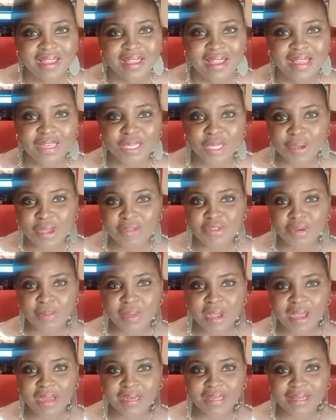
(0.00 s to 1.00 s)
Hello,
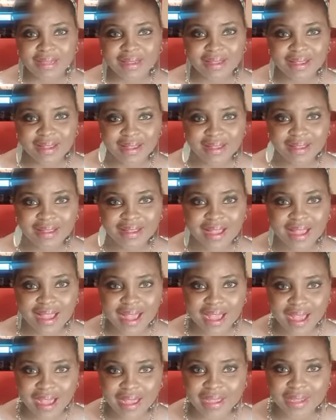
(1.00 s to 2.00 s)
everybody.
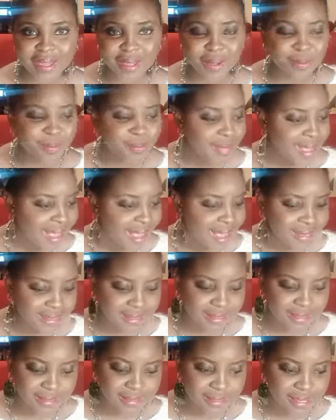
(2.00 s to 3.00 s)
I am back.